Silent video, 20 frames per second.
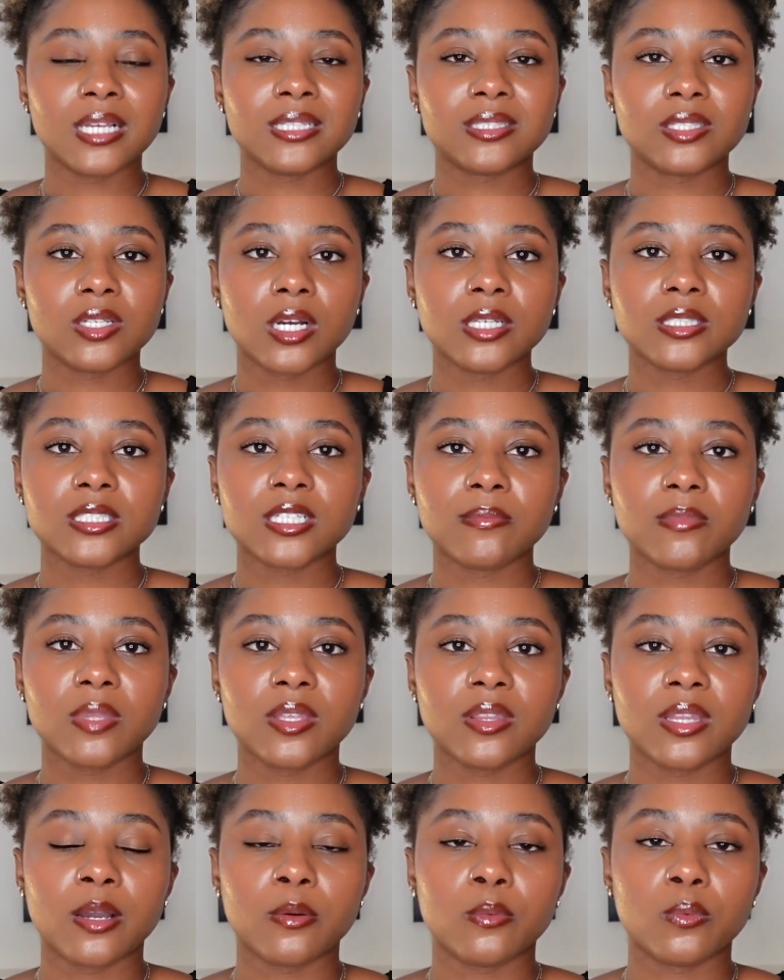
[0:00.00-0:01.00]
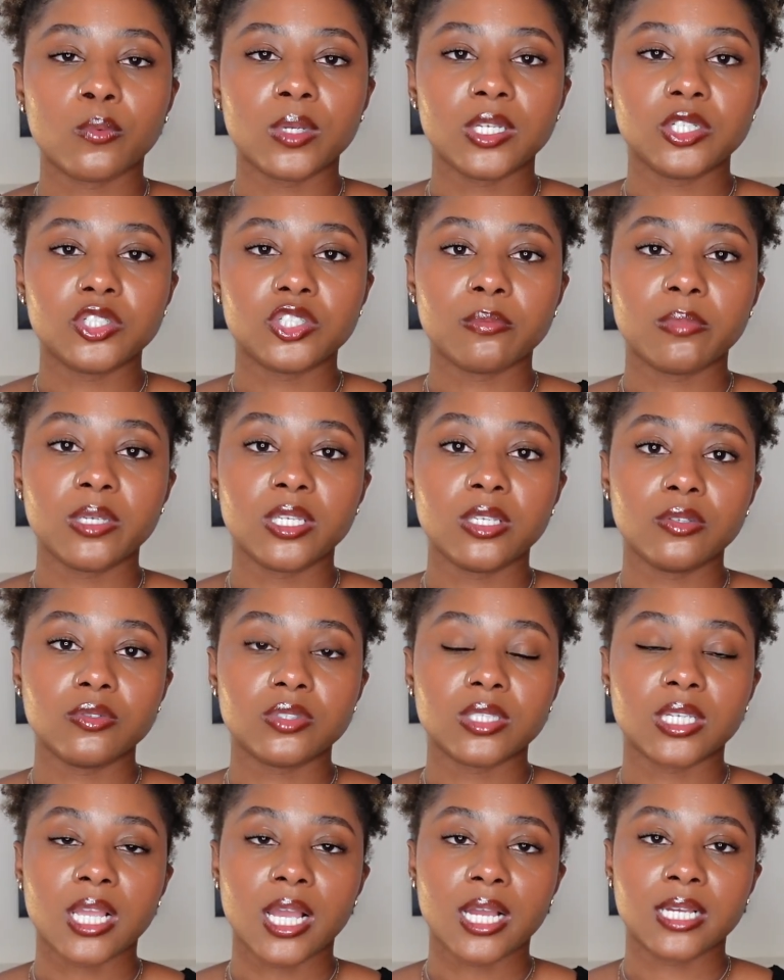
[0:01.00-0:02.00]
It's not something that we should be
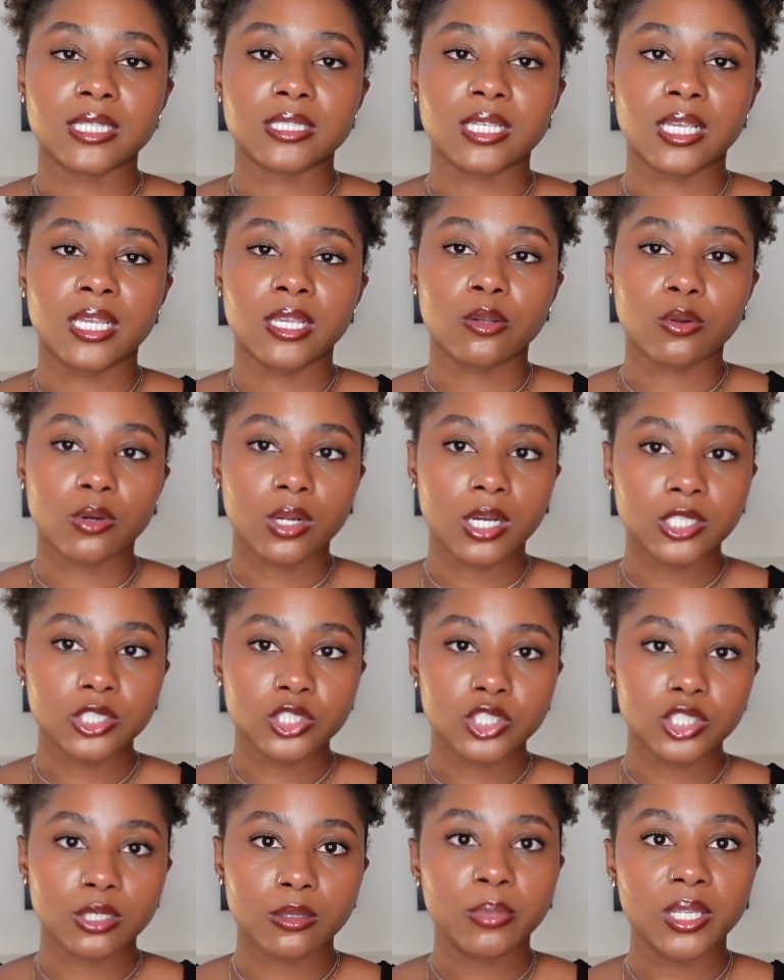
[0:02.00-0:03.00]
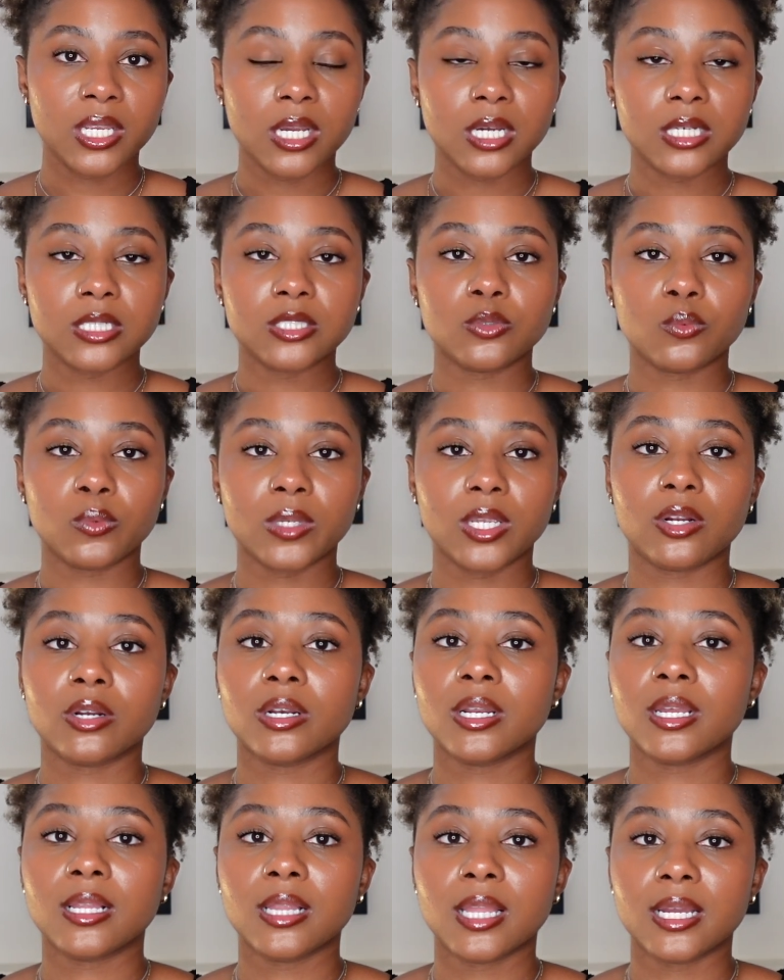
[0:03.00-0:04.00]
using as a crutch because we are
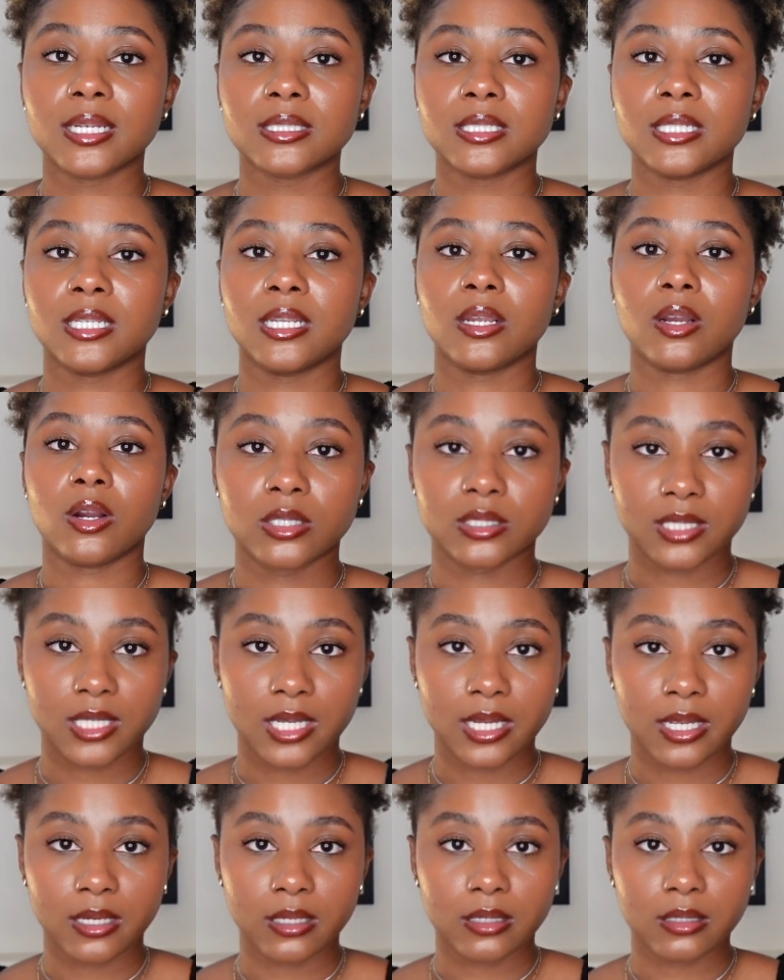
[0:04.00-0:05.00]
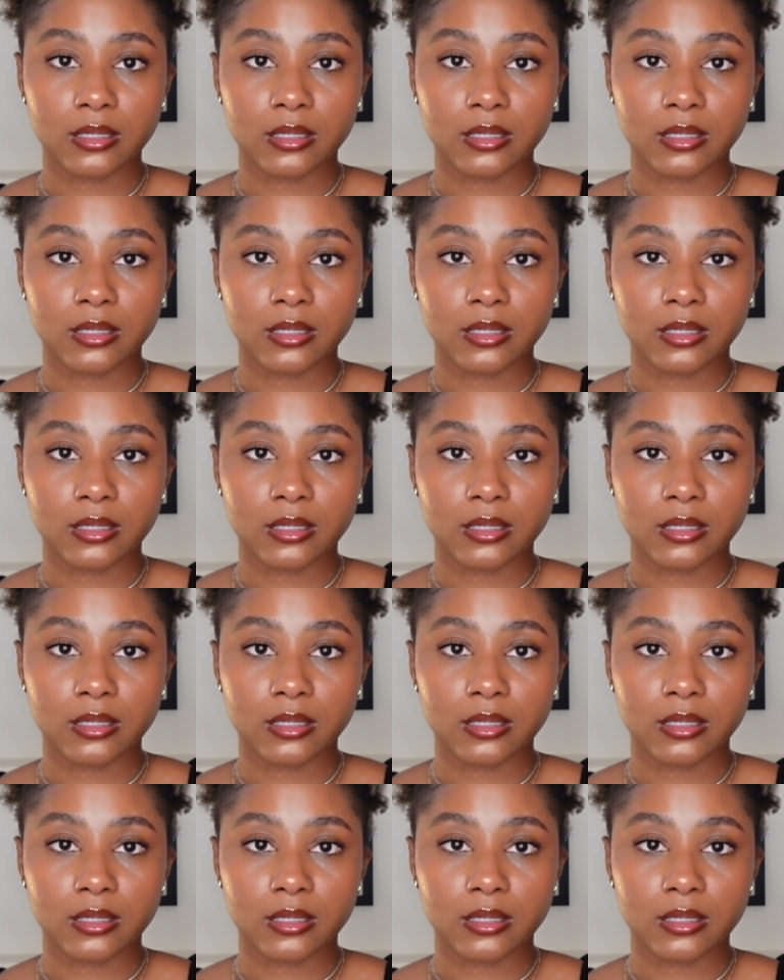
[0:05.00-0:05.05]
neglecting our skin.